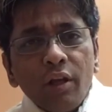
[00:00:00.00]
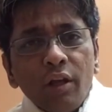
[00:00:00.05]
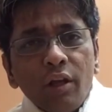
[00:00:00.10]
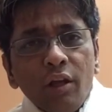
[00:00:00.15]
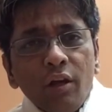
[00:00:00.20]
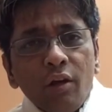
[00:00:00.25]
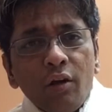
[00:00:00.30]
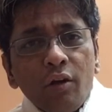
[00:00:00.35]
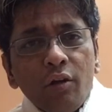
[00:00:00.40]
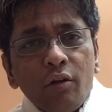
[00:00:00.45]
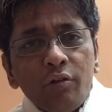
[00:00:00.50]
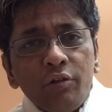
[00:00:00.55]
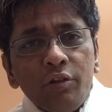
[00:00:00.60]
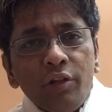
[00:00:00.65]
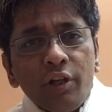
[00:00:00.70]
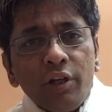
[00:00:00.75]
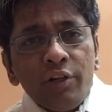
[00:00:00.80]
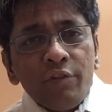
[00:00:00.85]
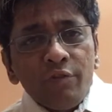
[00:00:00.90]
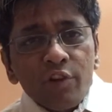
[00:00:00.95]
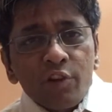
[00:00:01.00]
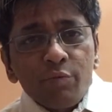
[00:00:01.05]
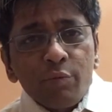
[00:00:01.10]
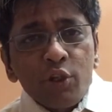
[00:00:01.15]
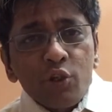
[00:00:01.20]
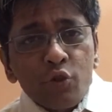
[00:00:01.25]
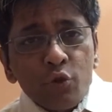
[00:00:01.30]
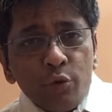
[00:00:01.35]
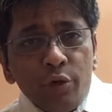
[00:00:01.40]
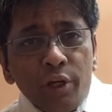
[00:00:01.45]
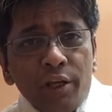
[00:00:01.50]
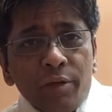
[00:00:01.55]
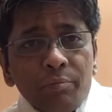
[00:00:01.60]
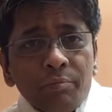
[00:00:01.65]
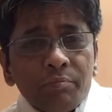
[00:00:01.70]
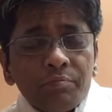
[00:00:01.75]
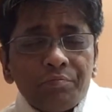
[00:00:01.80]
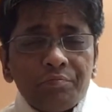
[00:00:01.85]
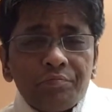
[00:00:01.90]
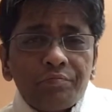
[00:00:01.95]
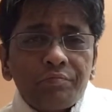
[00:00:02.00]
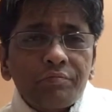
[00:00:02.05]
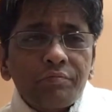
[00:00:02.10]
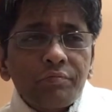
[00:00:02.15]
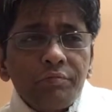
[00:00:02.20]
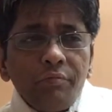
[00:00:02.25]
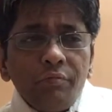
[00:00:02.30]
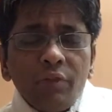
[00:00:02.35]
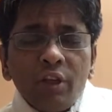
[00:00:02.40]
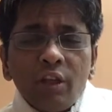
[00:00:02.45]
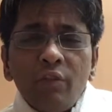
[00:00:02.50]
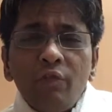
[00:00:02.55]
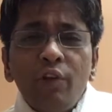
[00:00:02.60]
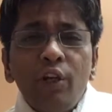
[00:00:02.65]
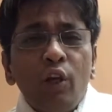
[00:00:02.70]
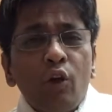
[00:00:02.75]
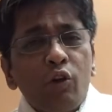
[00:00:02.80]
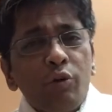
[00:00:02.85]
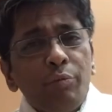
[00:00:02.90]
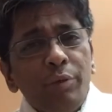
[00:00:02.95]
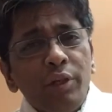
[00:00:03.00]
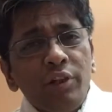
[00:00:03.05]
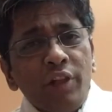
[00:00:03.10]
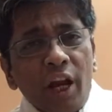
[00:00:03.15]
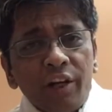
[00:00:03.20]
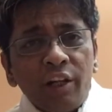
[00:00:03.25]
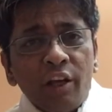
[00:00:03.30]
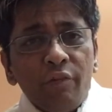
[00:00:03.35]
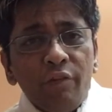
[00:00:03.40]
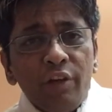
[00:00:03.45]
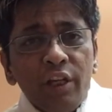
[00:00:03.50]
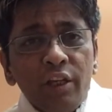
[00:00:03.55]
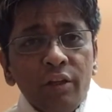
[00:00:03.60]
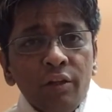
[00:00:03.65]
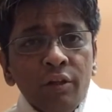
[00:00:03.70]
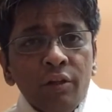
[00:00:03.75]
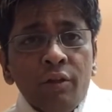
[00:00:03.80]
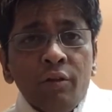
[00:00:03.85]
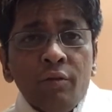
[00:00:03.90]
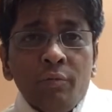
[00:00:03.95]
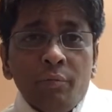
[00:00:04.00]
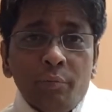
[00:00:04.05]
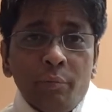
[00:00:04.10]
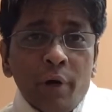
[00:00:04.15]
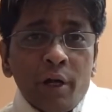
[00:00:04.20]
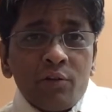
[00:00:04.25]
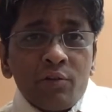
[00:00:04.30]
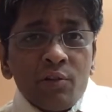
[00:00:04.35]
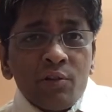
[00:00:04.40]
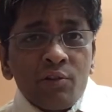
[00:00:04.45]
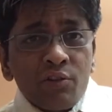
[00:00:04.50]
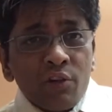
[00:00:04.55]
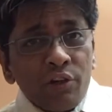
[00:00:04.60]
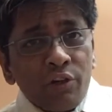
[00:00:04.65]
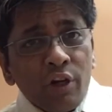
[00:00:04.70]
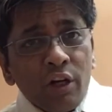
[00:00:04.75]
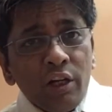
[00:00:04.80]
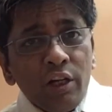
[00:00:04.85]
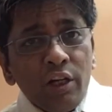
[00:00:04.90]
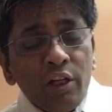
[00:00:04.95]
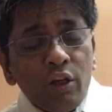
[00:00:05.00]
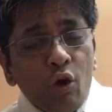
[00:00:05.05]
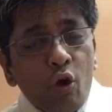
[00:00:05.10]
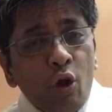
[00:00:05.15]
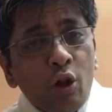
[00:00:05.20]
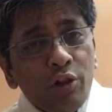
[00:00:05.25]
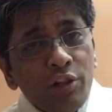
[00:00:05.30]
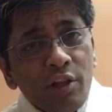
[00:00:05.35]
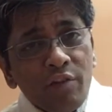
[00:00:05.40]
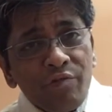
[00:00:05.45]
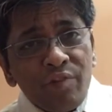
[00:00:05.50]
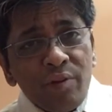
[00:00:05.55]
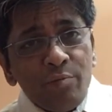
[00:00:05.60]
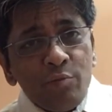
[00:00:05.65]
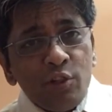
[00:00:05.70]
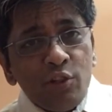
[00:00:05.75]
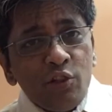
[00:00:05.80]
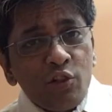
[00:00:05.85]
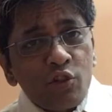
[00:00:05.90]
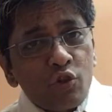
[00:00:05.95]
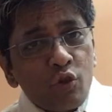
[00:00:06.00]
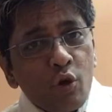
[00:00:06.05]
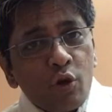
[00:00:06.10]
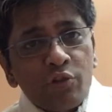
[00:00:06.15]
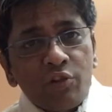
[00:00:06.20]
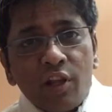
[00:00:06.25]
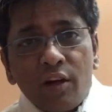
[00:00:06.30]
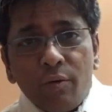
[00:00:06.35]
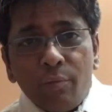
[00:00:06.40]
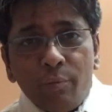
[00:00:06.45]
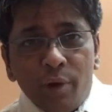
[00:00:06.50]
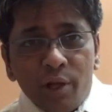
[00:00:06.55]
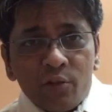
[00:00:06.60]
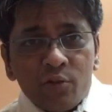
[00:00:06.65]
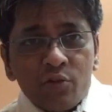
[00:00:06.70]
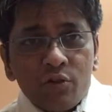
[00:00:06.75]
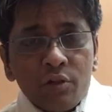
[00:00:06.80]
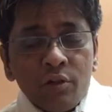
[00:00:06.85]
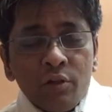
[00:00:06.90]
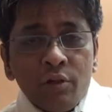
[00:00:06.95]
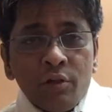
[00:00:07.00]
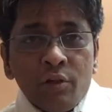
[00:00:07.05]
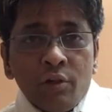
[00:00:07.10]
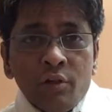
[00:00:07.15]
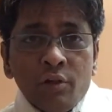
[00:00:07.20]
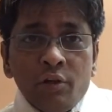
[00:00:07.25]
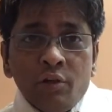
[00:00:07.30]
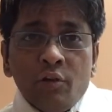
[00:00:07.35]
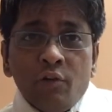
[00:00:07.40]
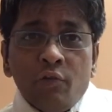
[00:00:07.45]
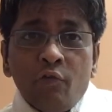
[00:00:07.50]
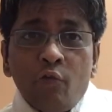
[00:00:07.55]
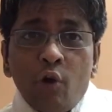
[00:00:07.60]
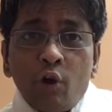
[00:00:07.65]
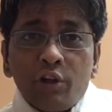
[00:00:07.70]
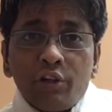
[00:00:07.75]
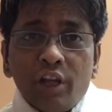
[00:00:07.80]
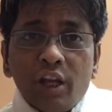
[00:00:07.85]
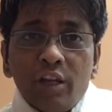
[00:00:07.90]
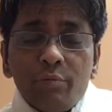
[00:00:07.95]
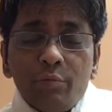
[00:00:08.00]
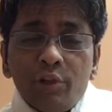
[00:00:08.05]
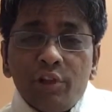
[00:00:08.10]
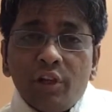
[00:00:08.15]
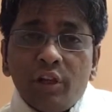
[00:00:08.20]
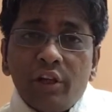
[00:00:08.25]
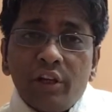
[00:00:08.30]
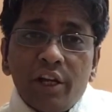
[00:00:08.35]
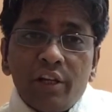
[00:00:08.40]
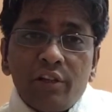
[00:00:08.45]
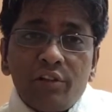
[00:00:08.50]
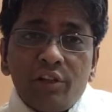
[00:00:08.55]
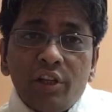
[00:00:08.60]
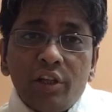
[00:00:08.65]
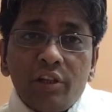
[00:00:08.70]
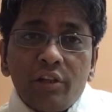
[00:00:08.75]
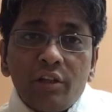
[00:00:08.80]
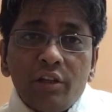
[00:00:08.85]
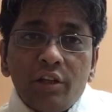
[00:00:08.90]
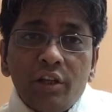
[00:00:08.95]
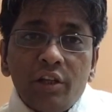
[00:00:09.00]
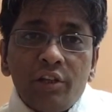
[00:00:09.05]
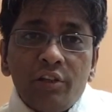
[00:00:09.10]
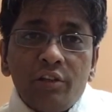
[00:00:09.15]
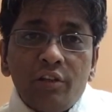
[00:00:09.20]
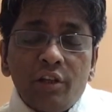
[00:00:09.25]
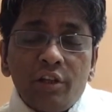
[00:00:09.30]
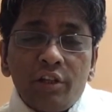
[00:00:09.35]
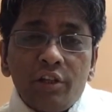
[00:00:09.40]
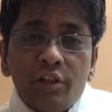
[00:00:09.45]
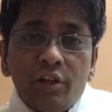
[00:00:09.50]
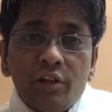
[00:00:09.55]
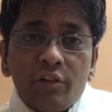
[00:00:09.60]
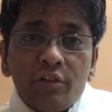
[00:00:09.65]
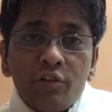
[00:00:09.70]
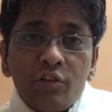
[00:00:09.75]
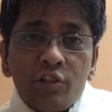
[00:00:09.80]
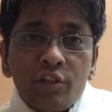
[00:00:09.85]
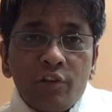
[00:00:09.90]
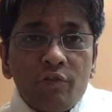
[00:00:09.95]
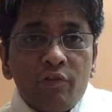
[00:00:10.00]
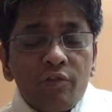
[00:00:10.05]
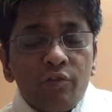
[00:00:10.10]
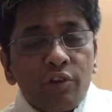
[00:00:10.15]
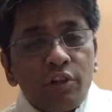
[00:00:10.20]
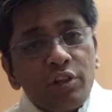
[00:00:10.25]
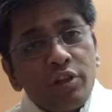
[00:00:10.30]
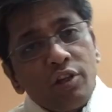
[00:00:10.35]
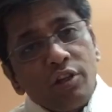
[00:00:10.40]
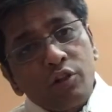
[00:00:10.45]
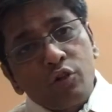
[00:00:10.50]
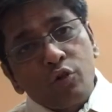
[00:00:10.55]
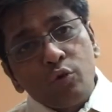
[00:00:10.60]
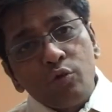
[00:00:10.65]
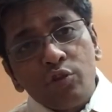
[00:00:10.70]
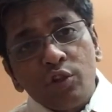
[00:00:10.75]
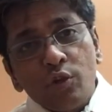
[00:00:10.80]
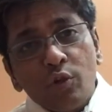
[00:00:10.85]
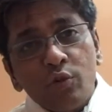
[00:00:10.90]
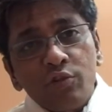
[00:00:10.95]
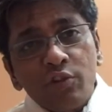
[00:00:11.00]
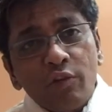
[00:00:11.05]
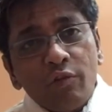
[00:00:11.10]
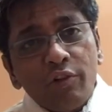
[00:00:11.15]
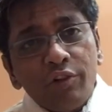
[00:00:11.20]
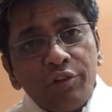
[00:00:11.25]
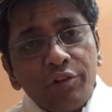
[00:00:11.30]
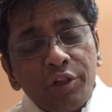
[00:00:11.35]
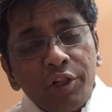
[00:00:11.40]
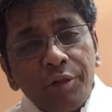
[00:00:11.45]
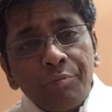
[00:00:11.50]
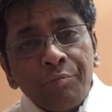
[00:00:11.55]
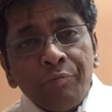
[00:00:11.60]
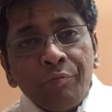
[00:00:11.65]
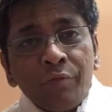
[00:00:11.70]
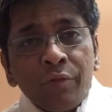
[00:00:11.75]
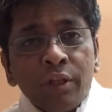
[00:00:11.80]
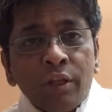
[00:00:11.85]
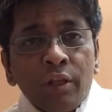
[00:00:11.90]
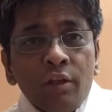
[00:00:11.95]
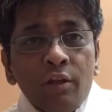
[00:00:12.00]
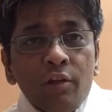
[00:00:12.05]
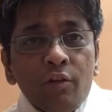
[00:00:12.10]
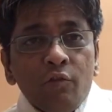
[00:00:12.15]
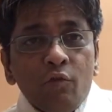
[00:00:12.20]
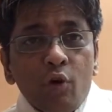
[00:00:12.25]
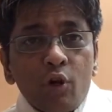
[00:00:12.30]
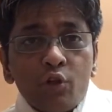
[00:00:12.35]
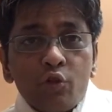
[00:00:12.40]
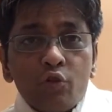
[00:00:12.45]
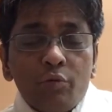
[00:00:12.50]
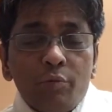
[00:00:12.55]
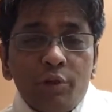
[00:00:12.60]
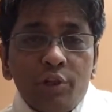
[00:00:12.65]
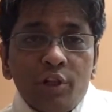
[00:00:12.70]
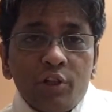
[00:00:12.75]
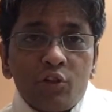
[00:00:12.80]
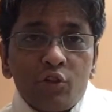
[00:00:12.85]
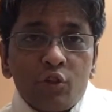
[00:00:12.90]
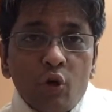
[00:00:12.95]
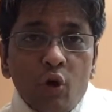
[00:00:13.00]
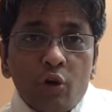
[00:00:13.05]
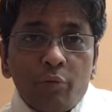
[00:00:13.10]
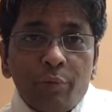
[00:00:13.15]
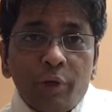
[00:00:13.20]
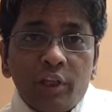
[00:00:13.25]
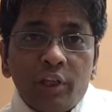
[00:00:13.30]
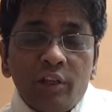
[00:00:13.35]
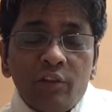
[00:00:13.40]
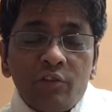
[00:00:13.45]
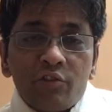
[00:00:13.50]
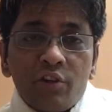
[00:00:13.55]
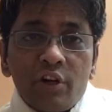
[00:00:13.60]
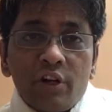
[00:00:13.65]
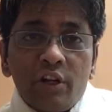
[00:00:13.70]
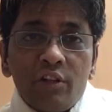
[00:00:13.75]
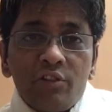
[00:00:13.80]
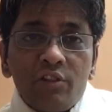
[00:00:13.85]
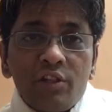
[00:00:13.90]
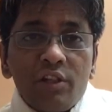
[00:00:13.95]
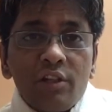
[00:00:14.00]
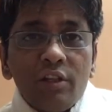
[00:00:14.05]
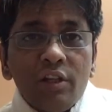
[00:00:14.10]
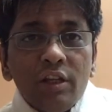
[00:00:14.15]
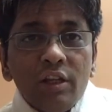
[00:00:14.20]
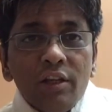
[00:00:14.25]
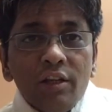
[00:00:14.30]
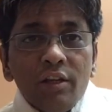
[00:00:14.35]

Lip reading: on the investment today will not be that heavy, but certainly all the FMCG stocks are a must. What can be the great thing in the year 2073? What should be the stock picking strategy?